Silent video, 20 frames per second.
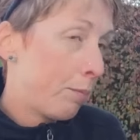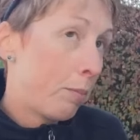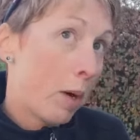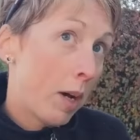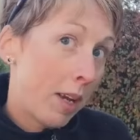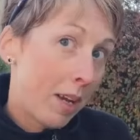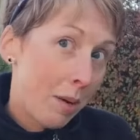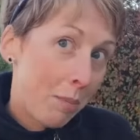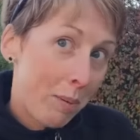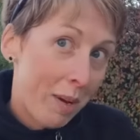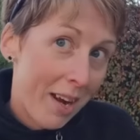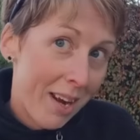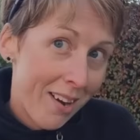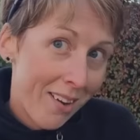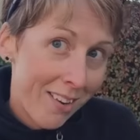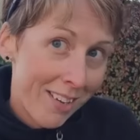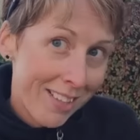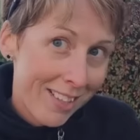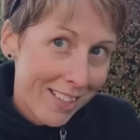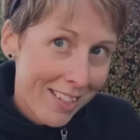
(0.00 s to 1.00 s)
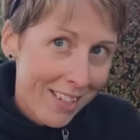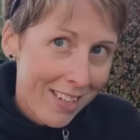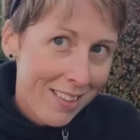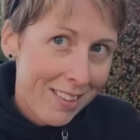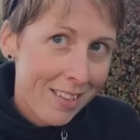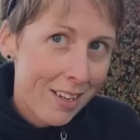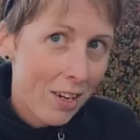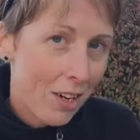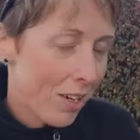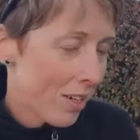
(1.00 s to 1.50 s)
But apparently
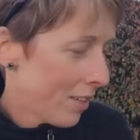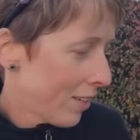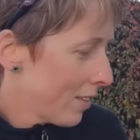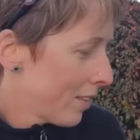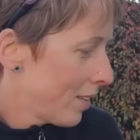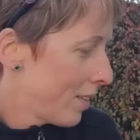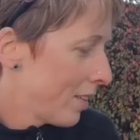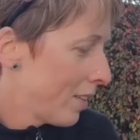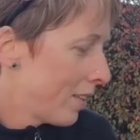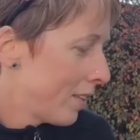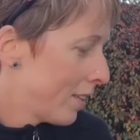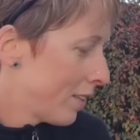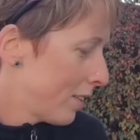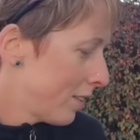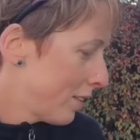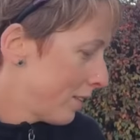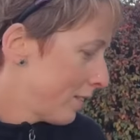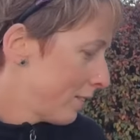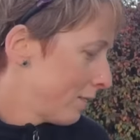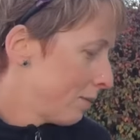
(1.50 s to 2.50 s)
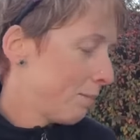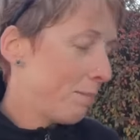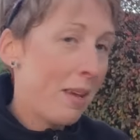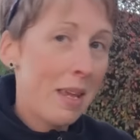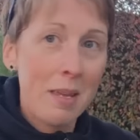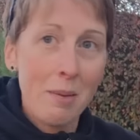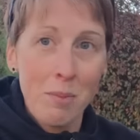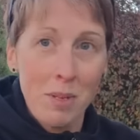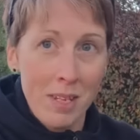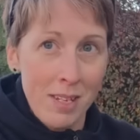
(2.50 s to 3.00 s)
there
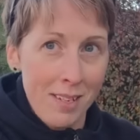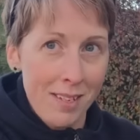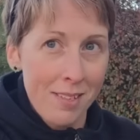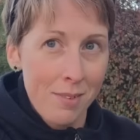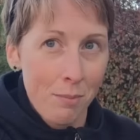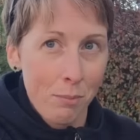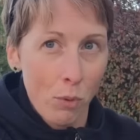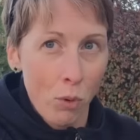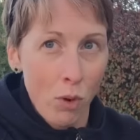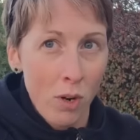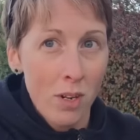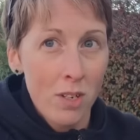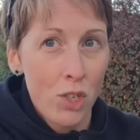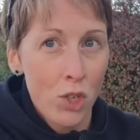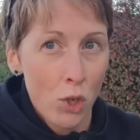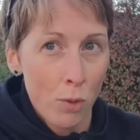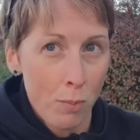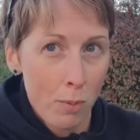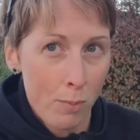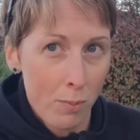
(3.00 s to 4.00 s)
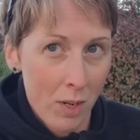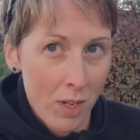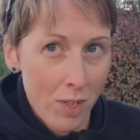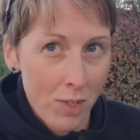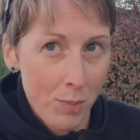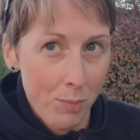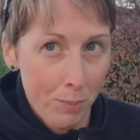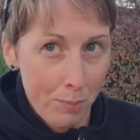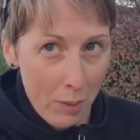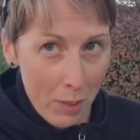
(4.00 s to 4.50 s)
may be more Juniper
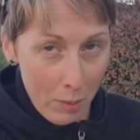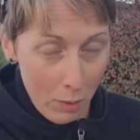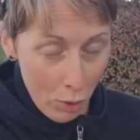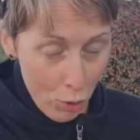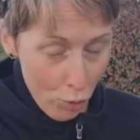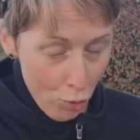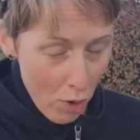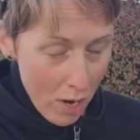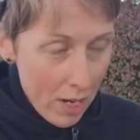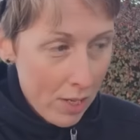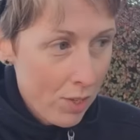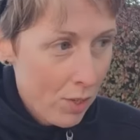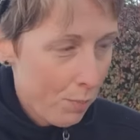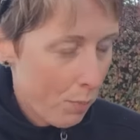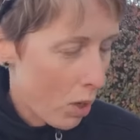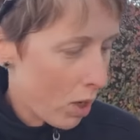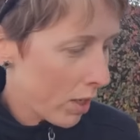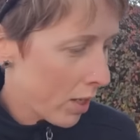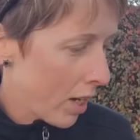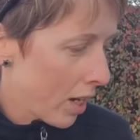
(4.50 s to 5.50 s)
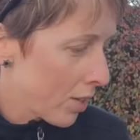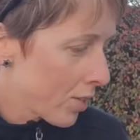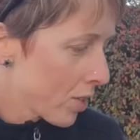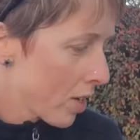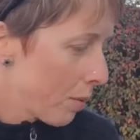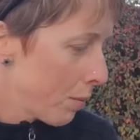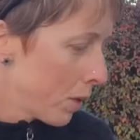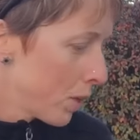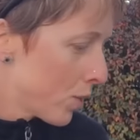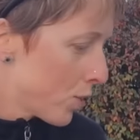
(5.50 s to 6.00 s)
Grace podcast
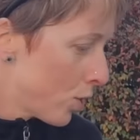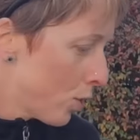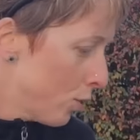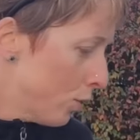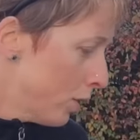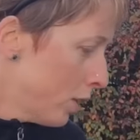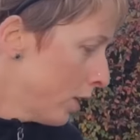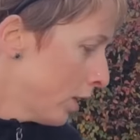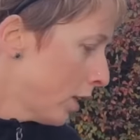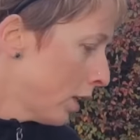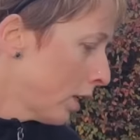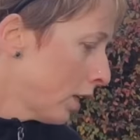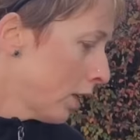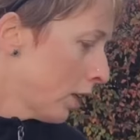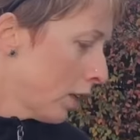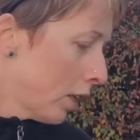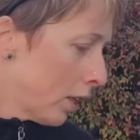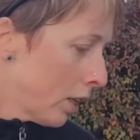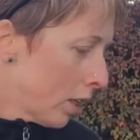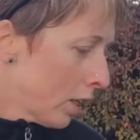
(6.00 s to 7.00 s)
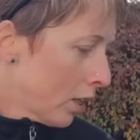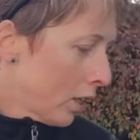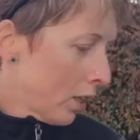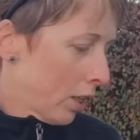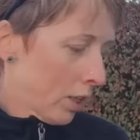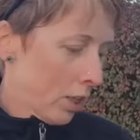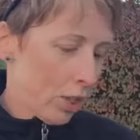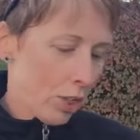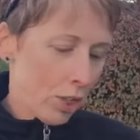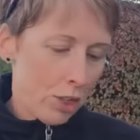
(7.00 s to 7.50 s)
coming soon.
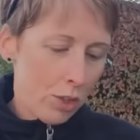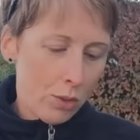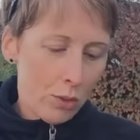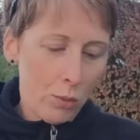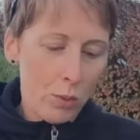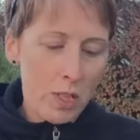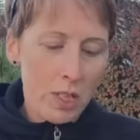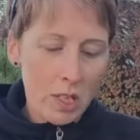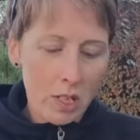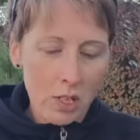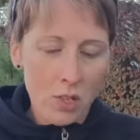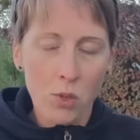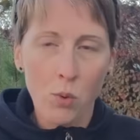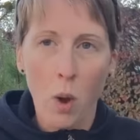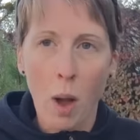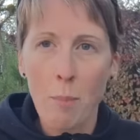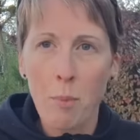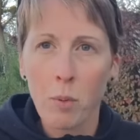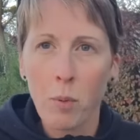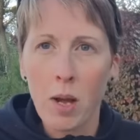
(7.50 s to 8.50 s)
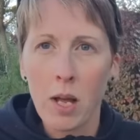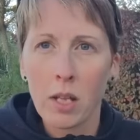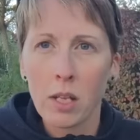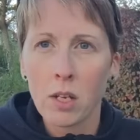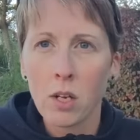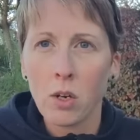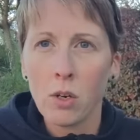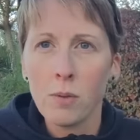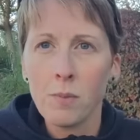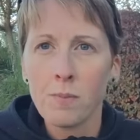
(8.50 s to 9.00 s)
We did a swap a while
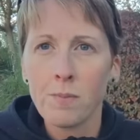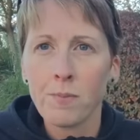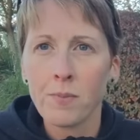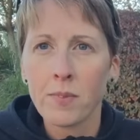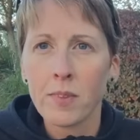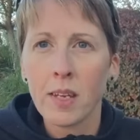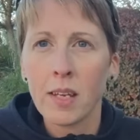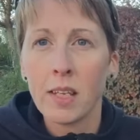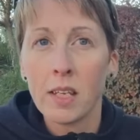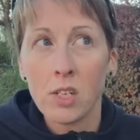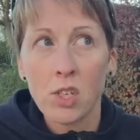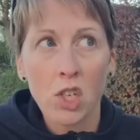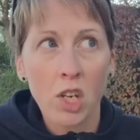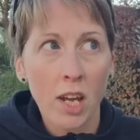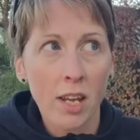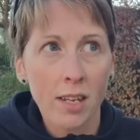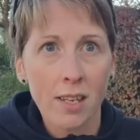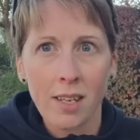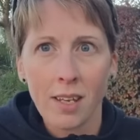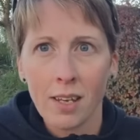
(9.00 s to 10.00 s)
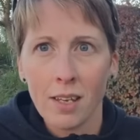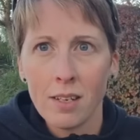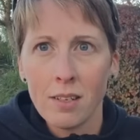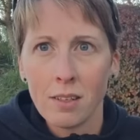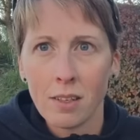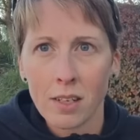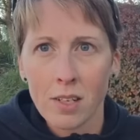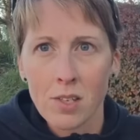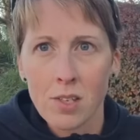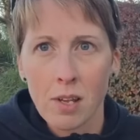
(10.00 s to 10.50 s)
ago, and then she had a kid
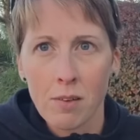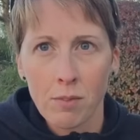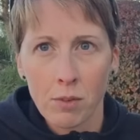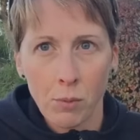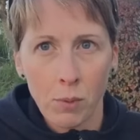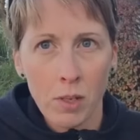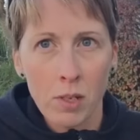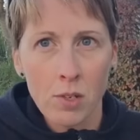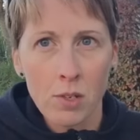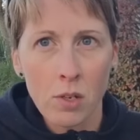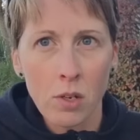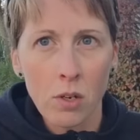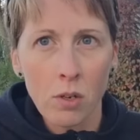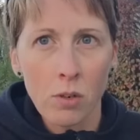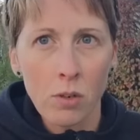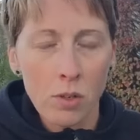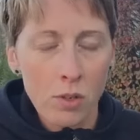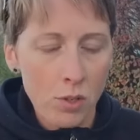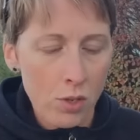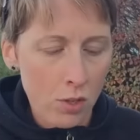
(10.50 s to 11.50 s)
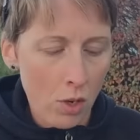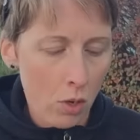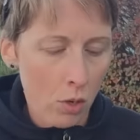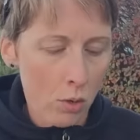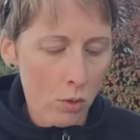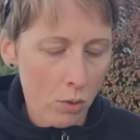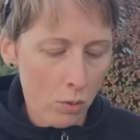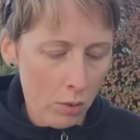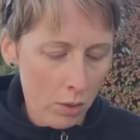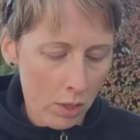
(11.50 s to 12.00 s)
like 7 weeks ago,
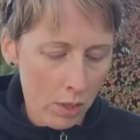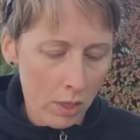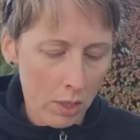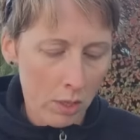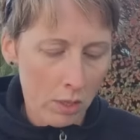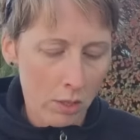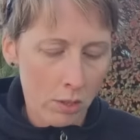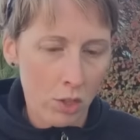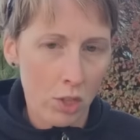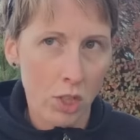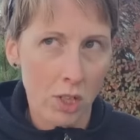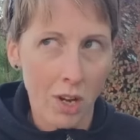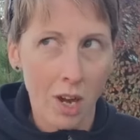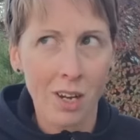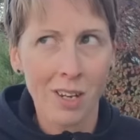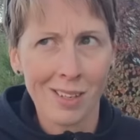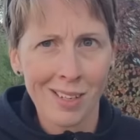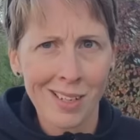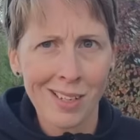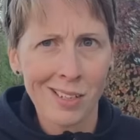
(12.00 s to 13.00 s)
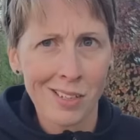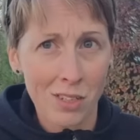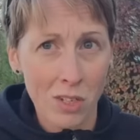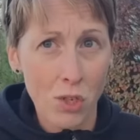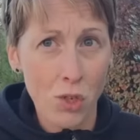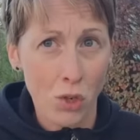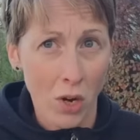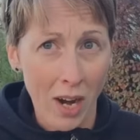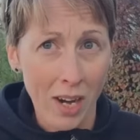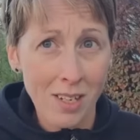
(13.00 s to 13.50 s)
so she got a little
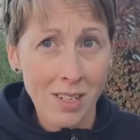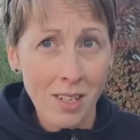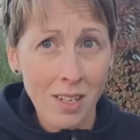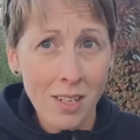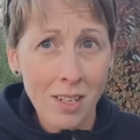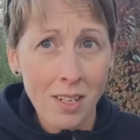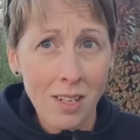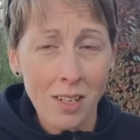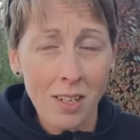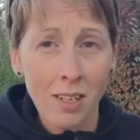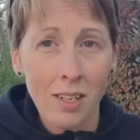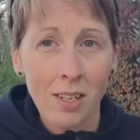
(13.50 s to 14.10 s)
distracted